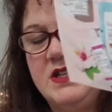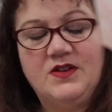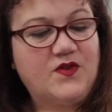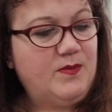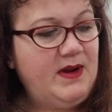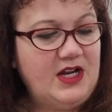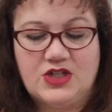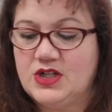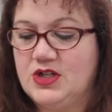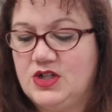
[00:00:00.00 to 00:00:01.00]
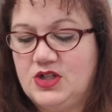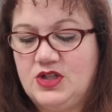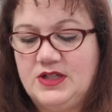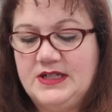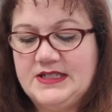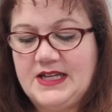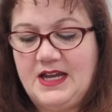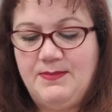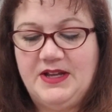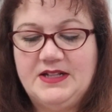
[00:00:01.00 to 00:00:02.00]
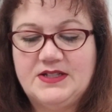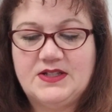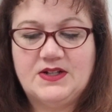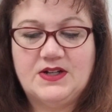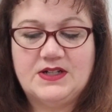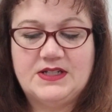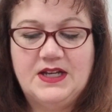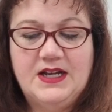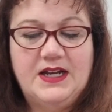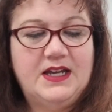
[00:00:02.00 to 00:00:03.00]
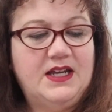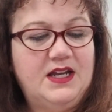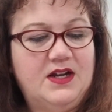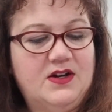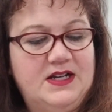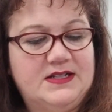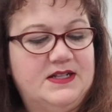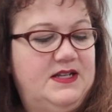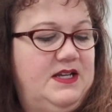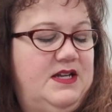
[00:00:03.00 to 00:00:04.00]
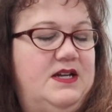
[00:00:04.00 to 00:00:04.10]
an informational type insert. Here is a